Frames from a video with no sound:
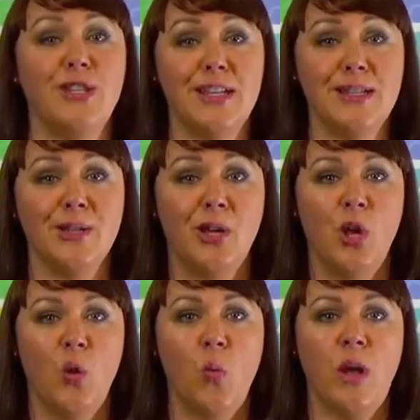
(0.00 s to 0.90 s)
is,
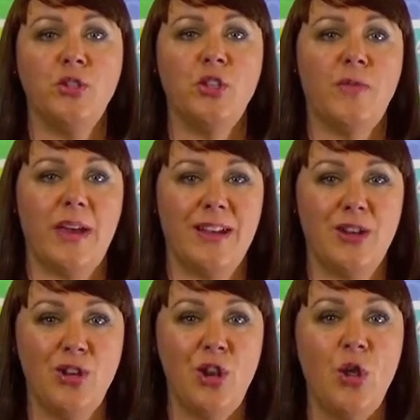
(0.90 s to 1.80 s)
once you've
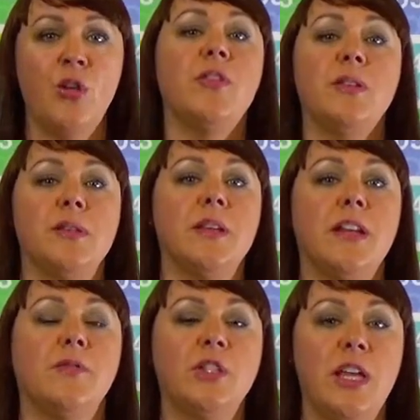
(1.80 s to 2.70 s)
learnt the
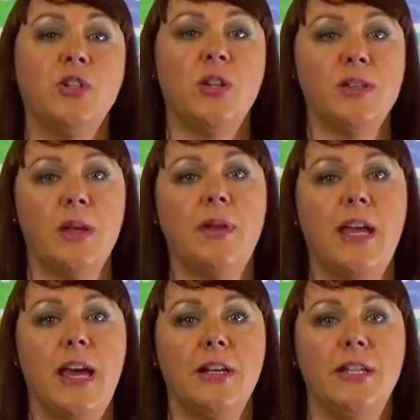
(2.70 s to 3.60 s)
skill of teaching
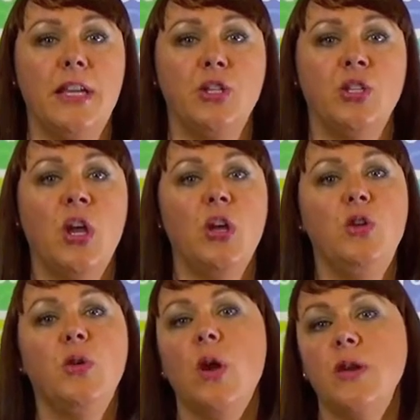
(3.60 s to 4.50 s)
somebody how to teach,
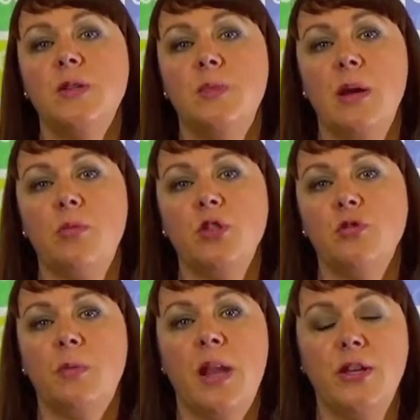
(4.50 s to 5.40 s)
you're going to be able
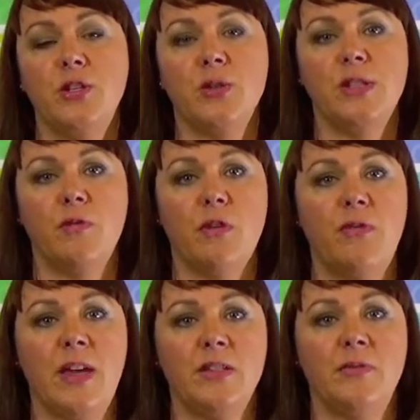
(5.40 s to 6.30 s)
to replace yourself
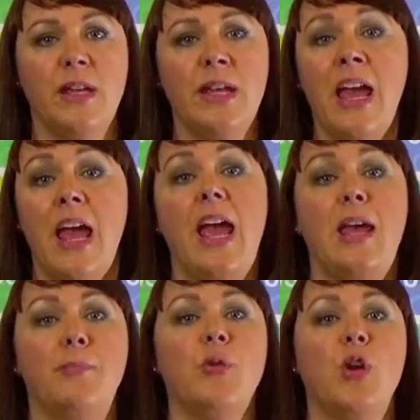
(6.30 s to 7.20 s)
effectively
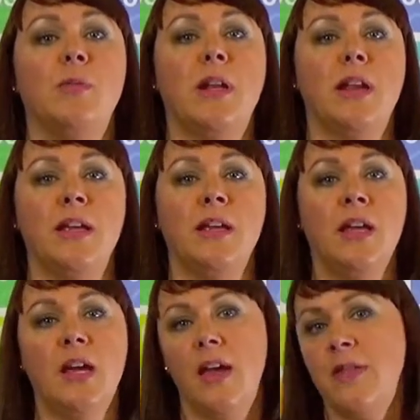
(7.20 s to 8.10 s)
and permanently.
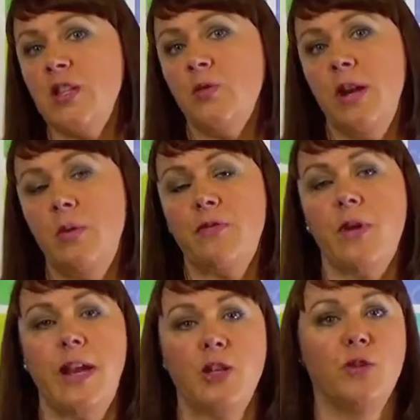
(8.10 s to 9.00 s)
And that's really where
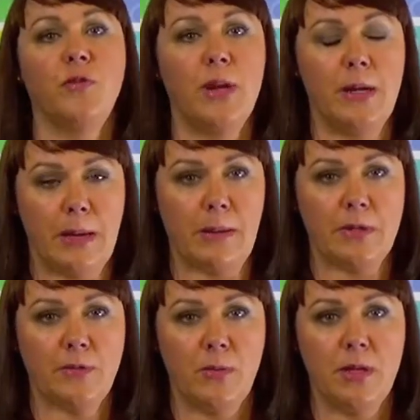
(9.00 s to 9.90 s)
financial freedom
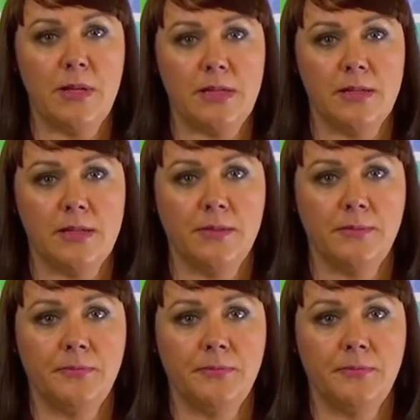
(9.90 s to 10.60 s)
comes from in the business.